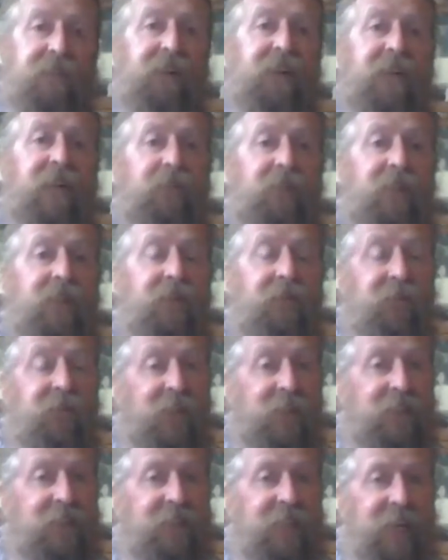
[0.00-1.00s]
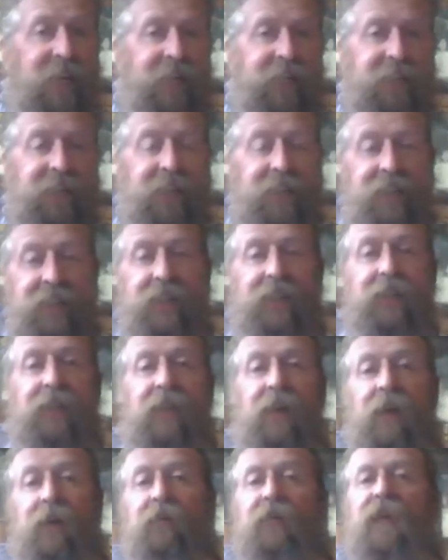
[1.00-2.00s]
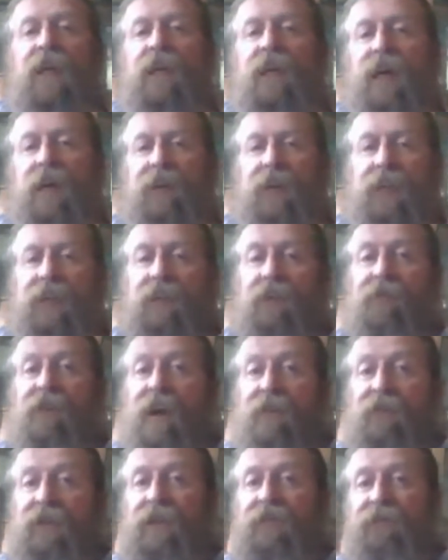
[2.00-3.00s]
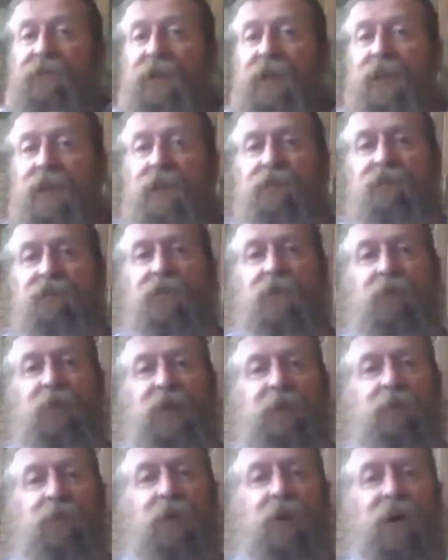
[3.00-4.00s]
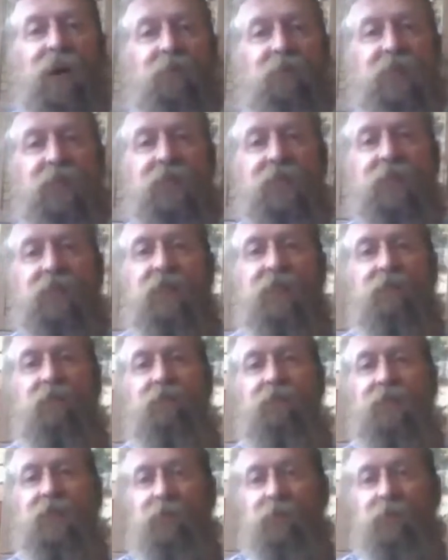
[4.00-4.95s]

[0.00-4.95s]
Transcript: straight up to the first tank, and then you gravity feed it through a big pipe system,